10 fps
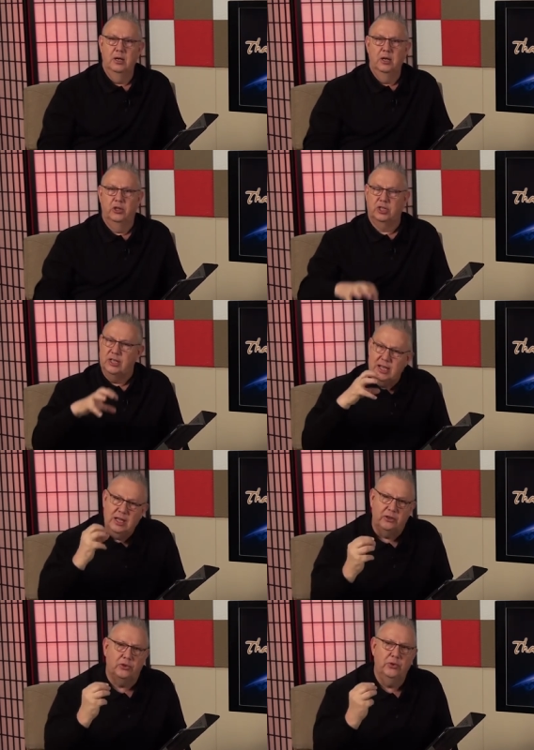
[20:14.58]
Seeing
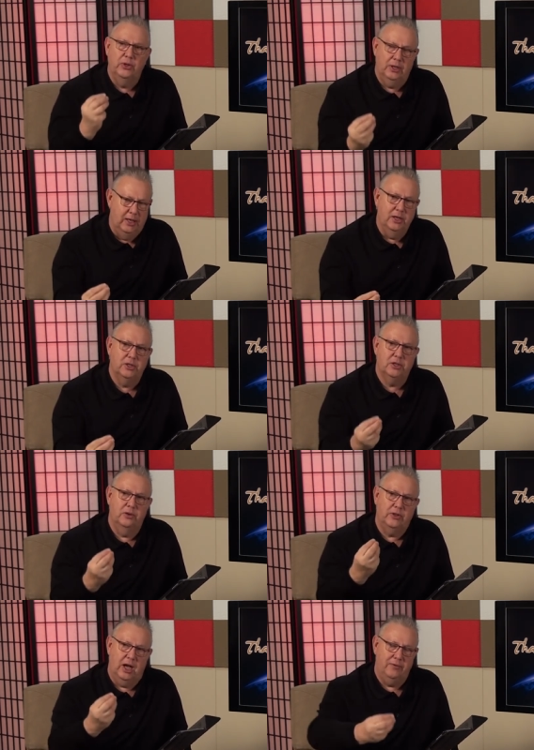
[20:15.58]
it through the lens
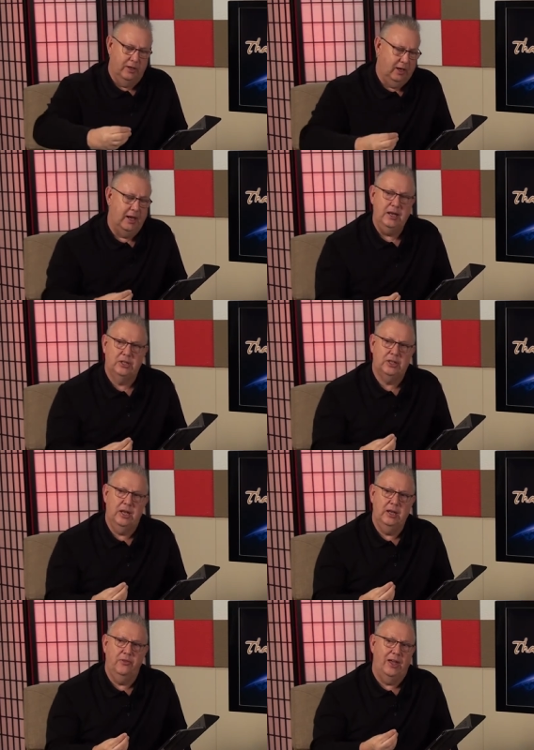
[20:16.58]
of covenant. And he's
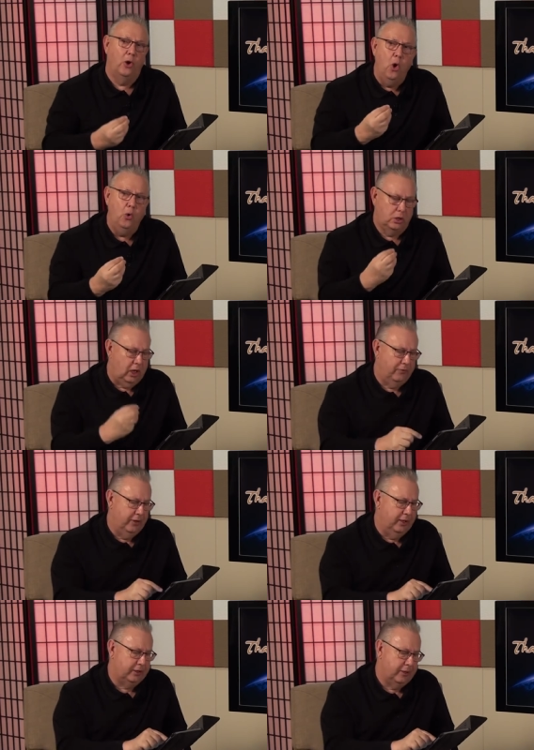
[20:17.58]
saying that old
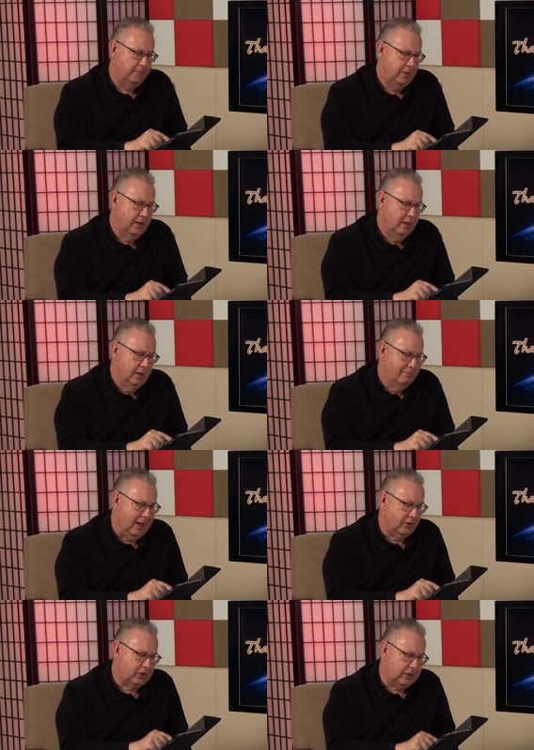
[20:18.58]
covenant
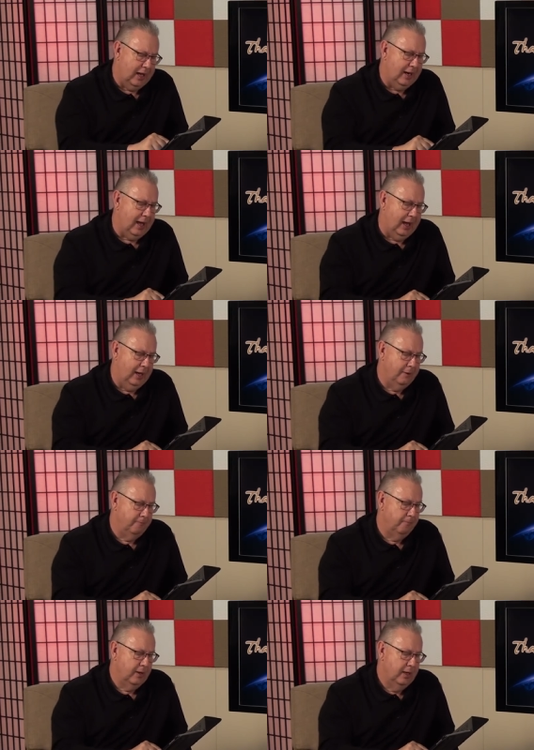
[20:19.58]
Mount Sinai
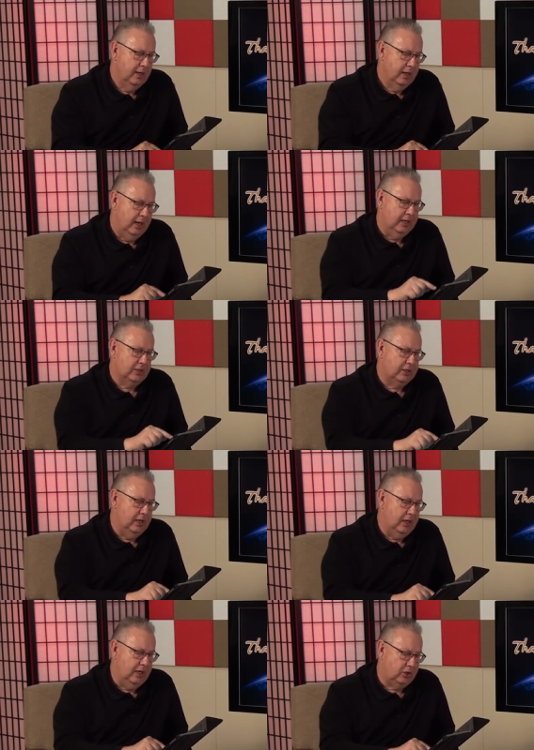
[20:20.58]
is
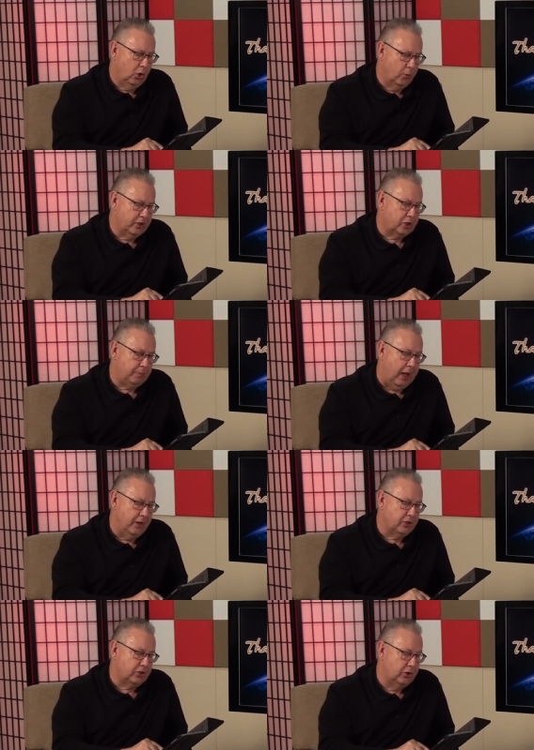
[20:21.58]
it
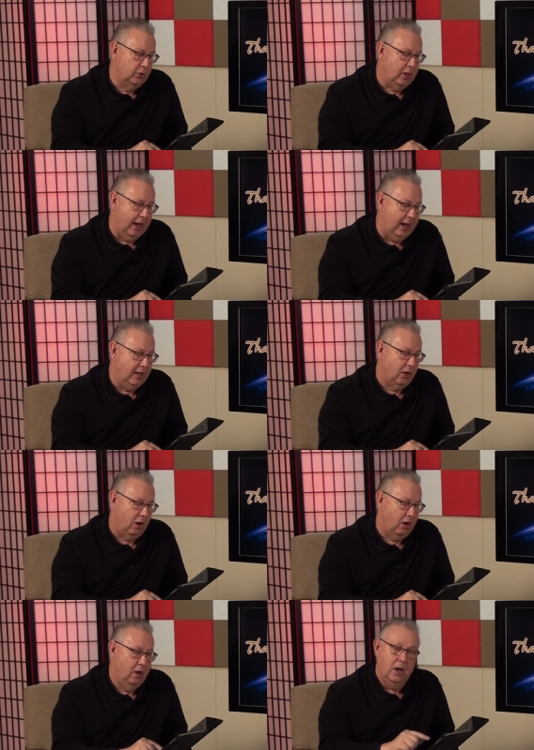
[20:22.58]
corresponds to
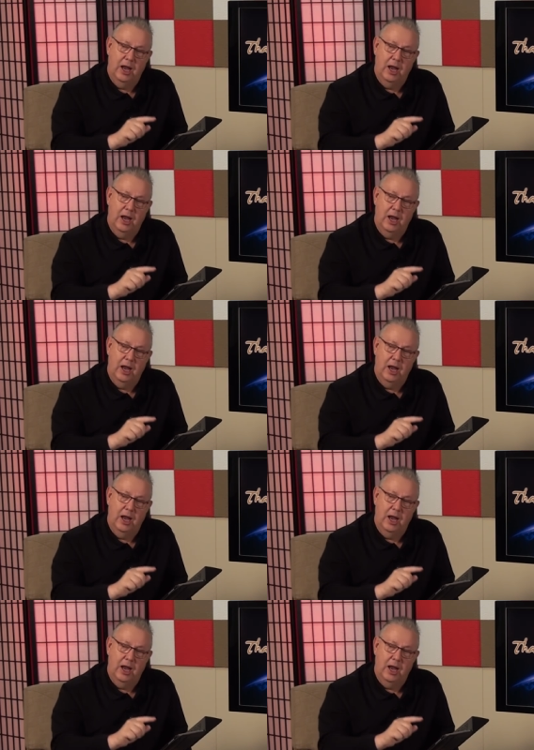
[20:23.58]
Hagar.